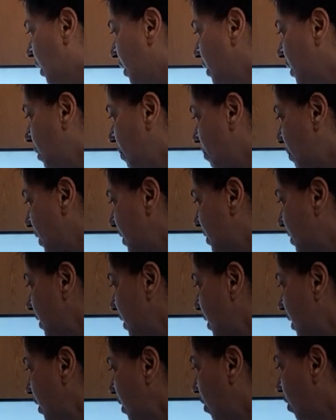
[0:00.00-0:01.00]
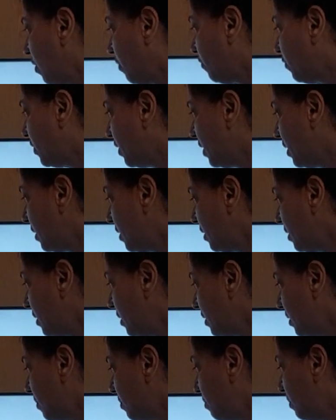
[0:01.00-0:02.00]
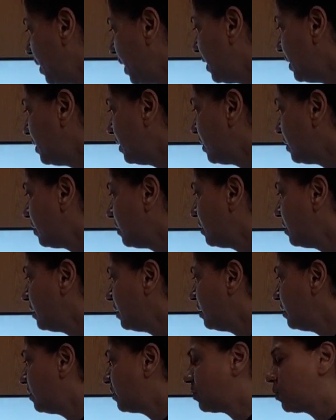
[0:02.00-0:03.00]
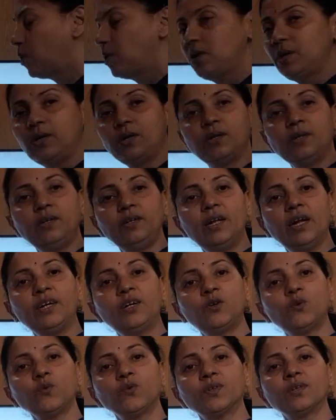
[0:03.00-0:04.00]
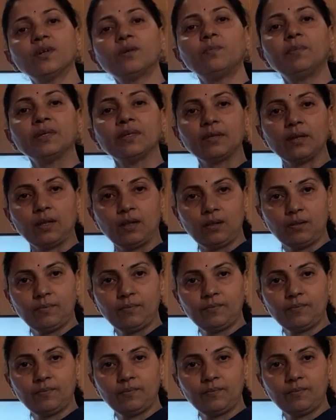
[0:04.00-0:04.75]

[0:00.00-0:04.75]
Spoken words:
The muscle of the bladder is called detrusor muscle.